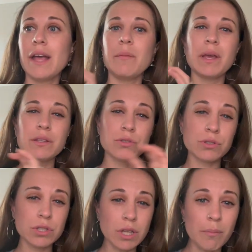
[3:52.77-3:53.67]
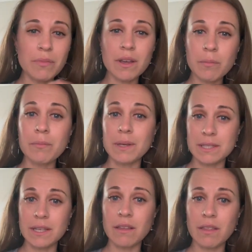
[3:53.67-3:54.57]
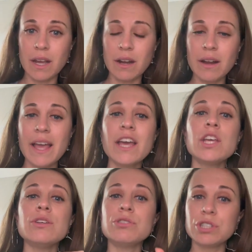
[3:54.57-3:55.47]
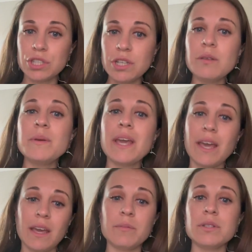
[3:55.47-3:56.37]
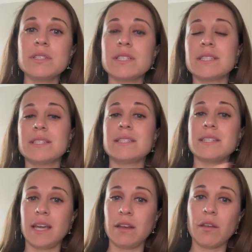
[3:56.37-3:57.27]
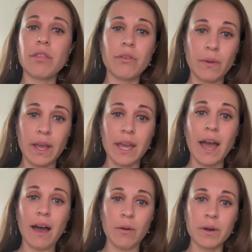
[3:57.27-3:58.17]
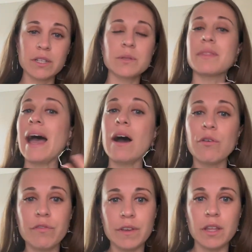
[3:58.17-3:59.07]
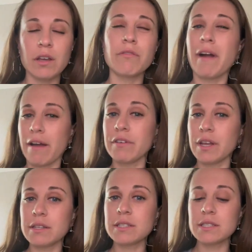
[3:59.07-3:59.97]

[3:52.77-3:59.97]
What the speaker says: because there's something missing there. You should be able to sustain 3 hours without feeling ravenous.